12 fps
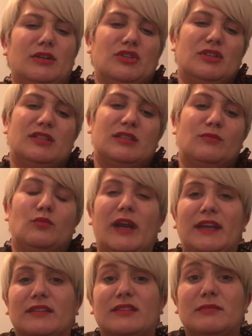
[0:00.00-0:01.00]
just some
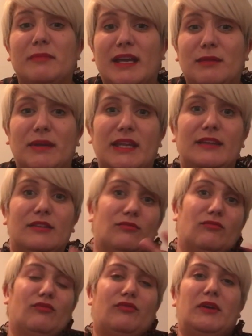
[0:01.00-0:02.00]
ways to maybe
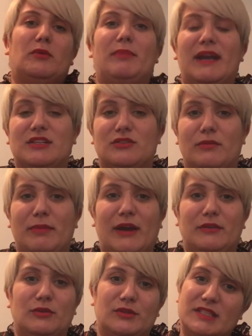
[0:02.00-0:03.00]
feel better
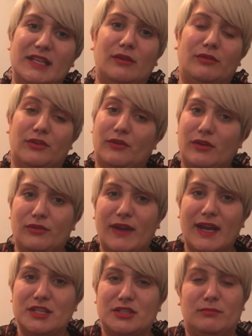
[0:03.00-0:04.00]
about yourself through
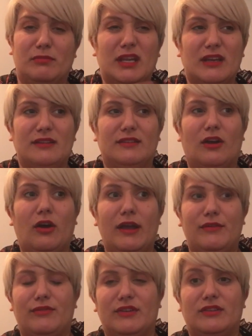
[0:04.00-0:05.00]
fashion because
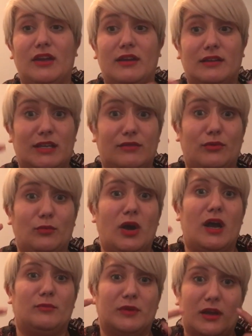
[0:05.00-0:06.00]
I for certainly for
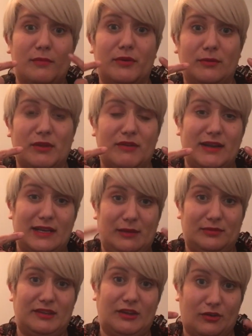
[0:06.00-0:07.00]
one when I put my red
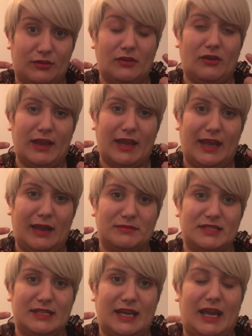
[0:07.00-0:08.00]
lipstick on like I am
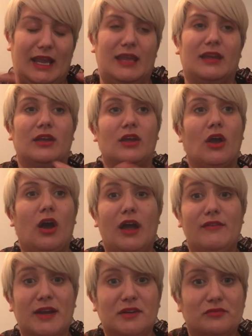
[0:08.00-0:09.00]
today
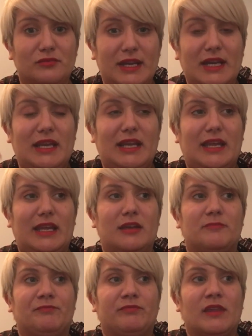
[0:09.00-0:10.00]
I've had a really
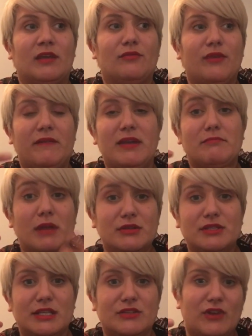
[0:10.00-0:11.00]
very
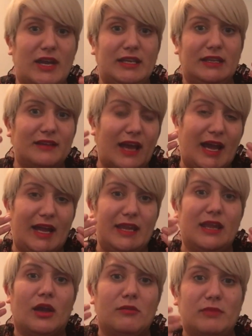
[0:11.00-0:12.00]
emotionally draining
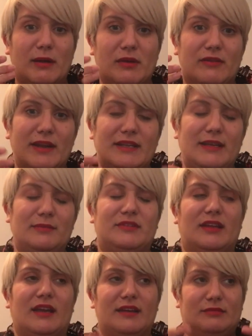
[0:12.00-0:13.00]
day, but my red
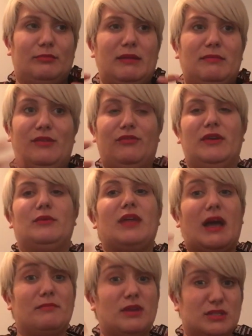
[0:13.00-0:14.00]
lipstick has made me feel
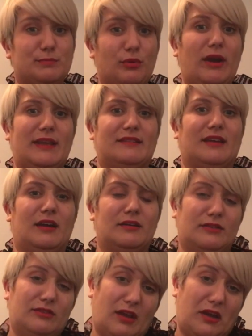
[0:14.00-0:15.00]
that much brighter.
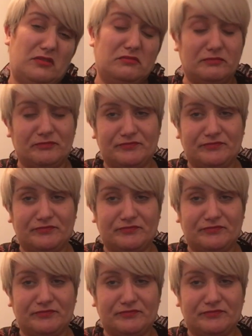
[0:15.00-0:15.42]
So